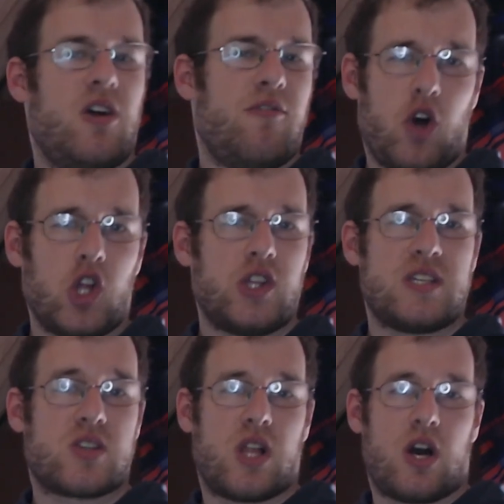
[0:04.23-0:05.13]
Full
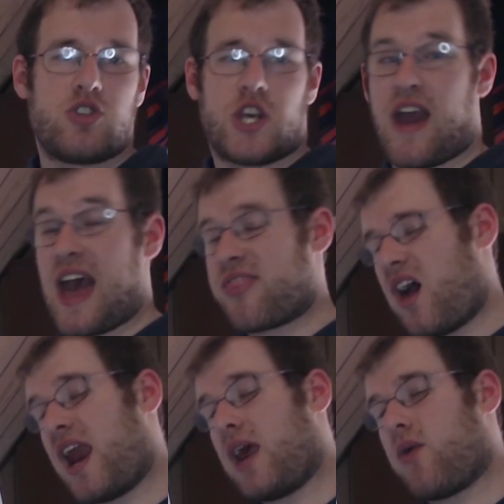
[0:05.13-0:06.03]
disclosure, I
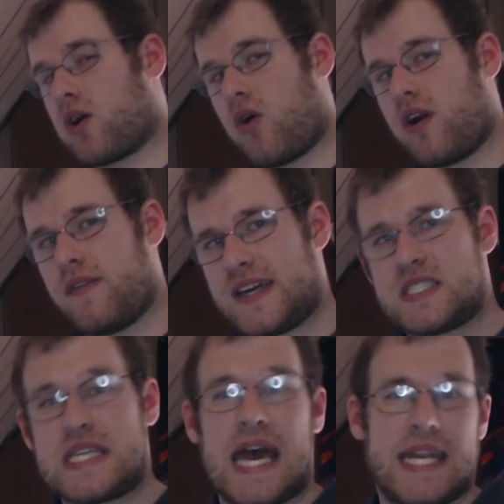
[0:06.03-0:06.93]
thought I recorded
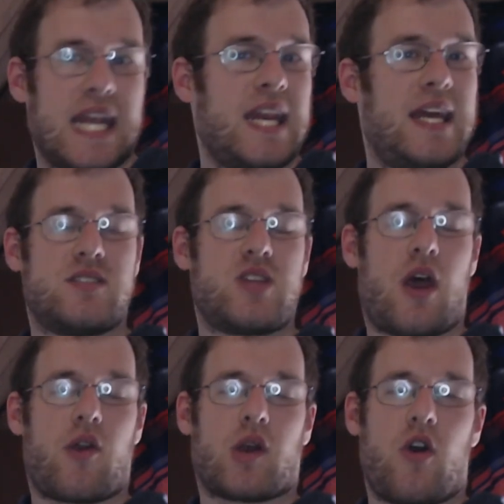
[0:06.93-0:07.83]
this, I didn't hit
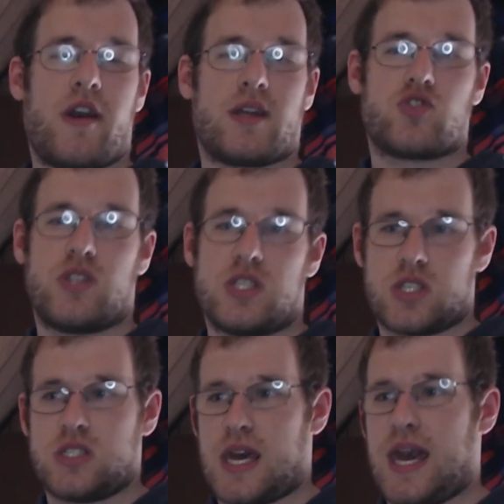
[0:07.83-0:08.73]
start recording, so this
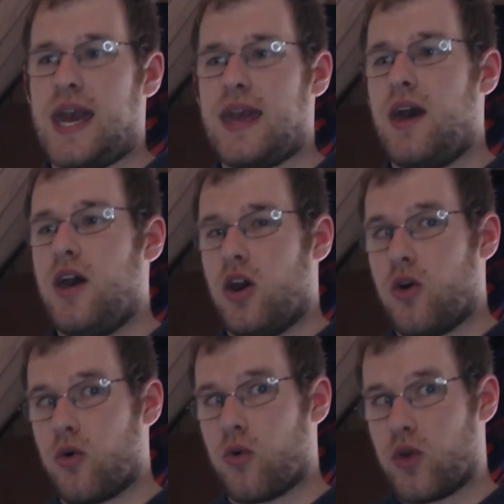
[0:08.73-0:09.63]
is a
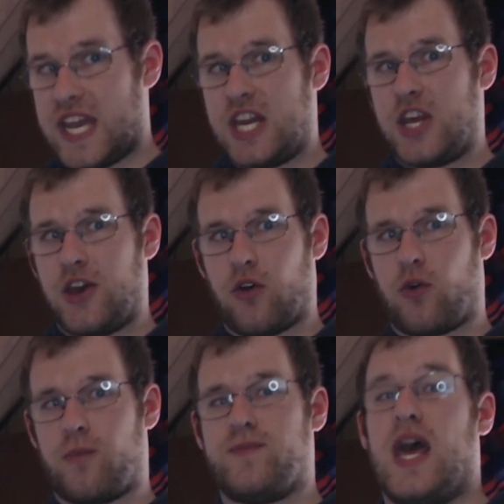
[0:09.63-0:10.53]
redo.